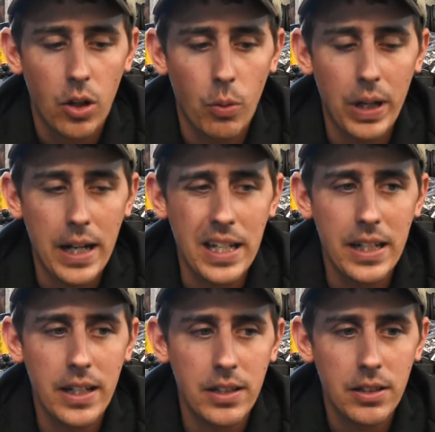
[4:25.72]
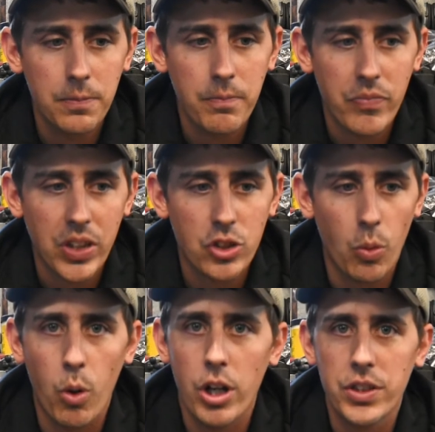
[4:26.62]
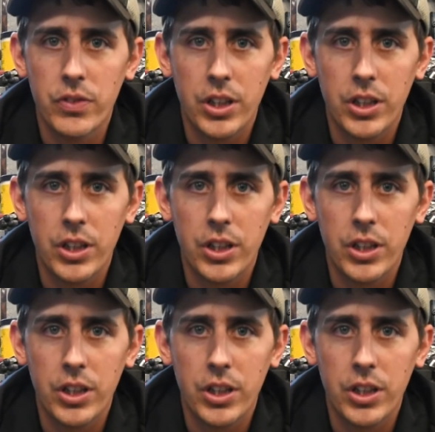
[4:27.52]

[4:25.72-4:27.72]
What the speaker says: when I needed some words of